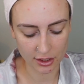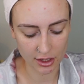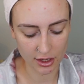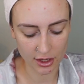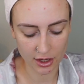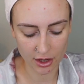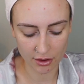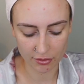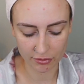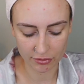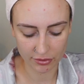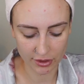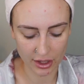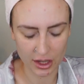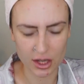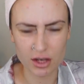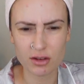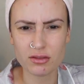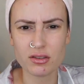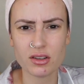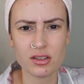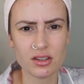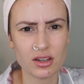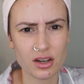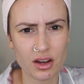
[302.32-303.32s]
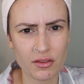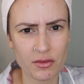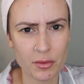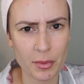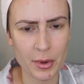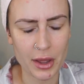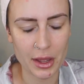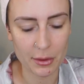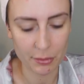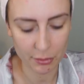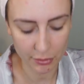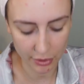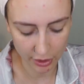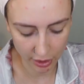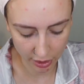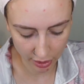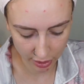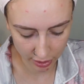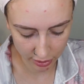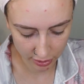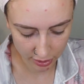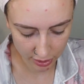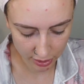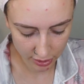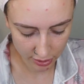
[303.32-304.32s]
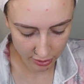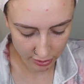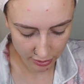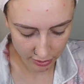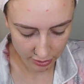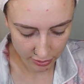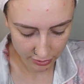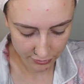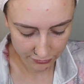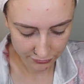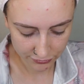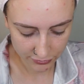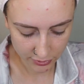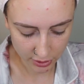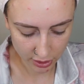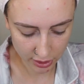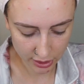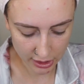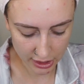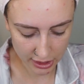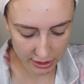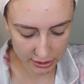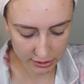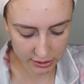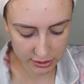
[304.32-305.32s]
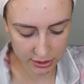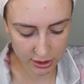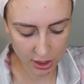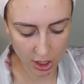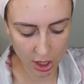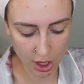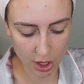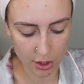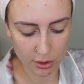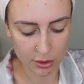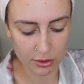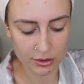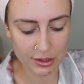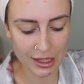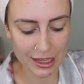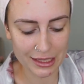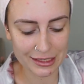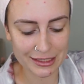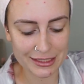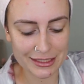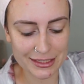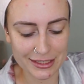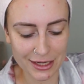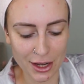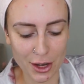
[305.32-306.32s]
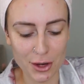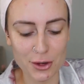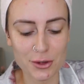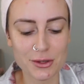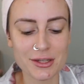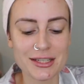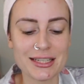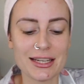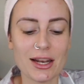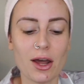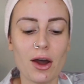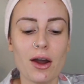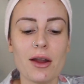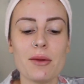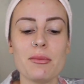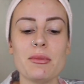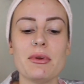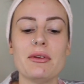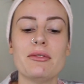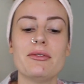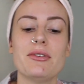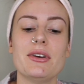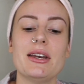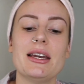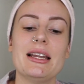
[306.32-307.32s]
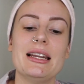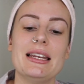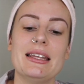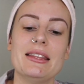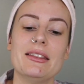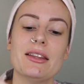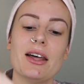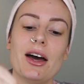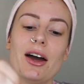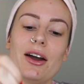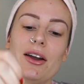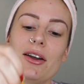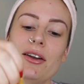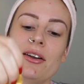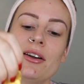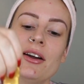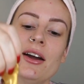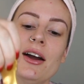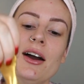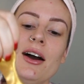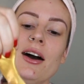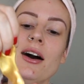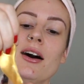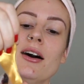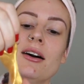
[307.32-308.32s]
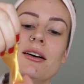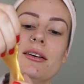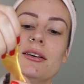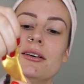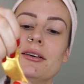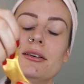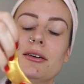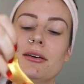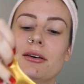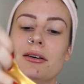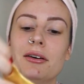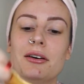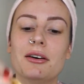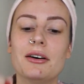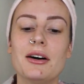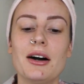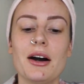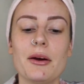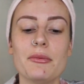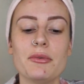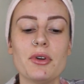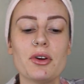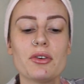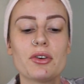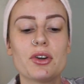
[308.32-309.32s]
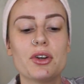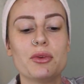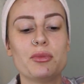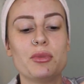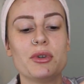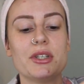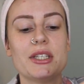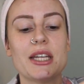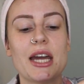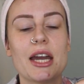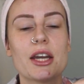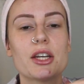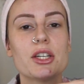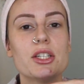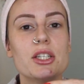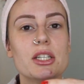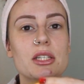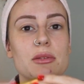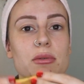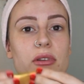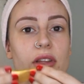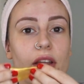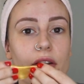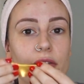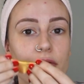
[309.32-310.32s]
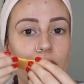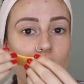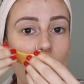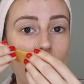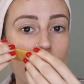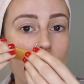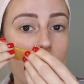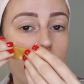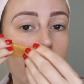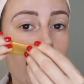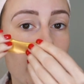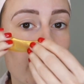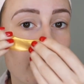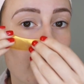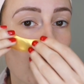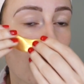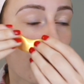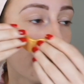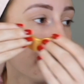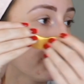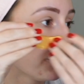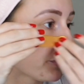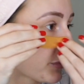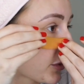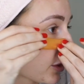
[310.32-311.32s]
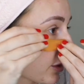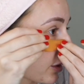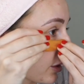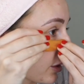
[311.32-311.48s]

and I love that. Who doesn't love a pamper? Okay, so they're so slimy feeling though. Oh, I'm not good with textures, but they're fine when they're on.